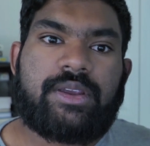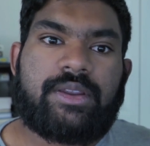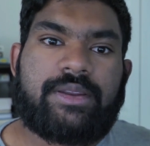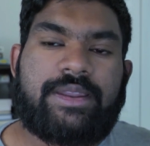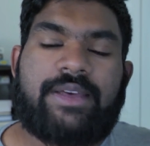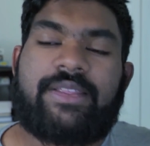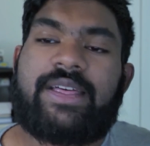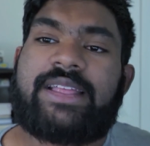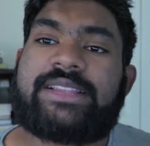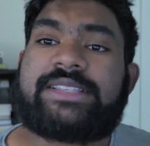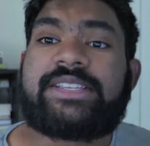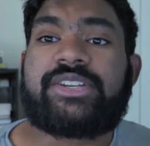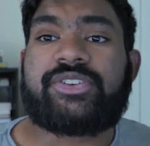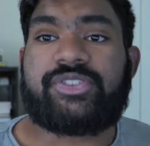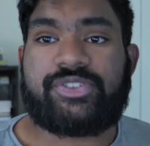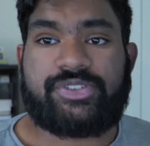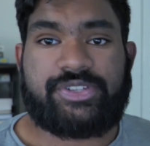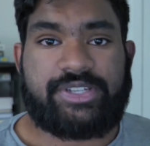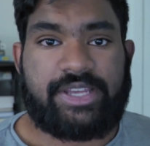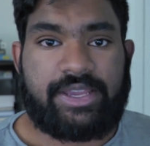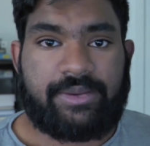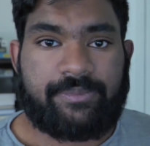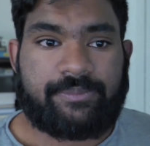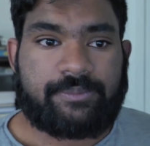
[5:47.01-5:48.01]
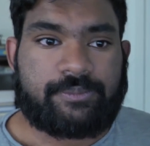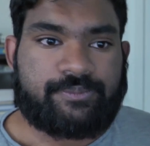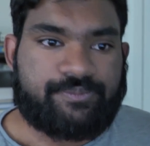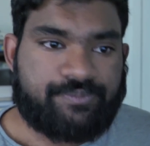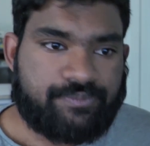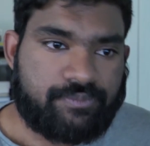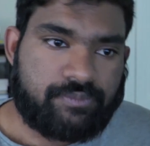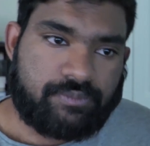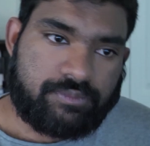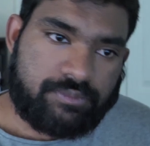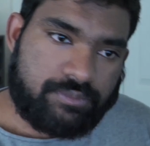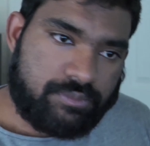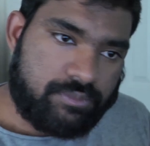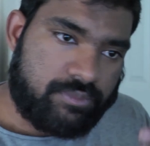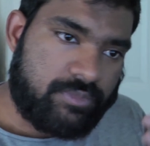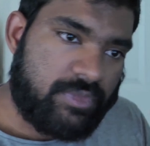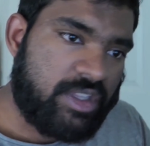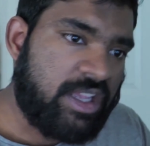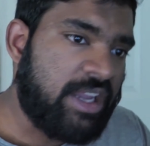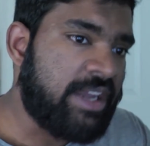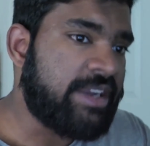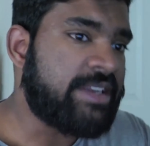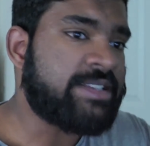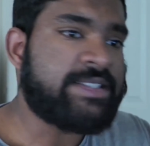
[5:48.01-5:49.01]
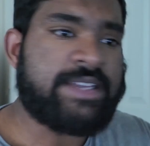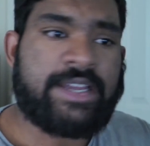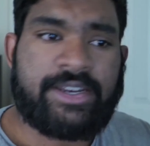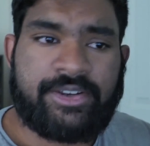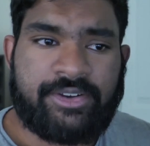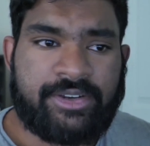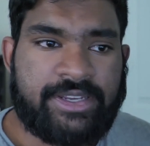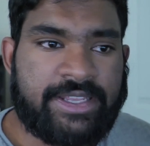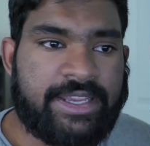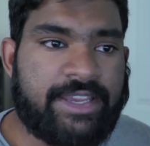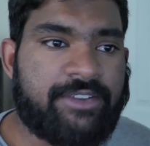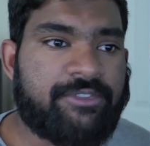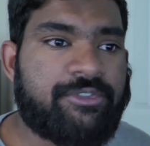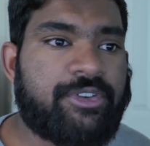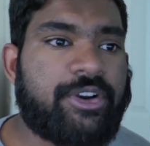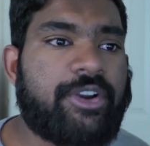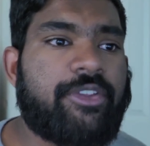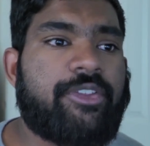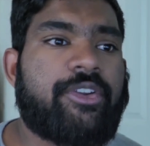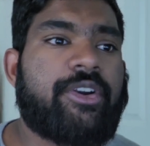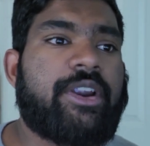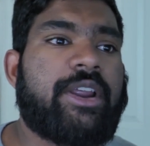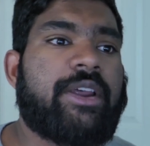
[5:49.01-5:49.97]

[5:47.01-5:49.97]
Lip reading: Now that's interesting. I decided to dig in further.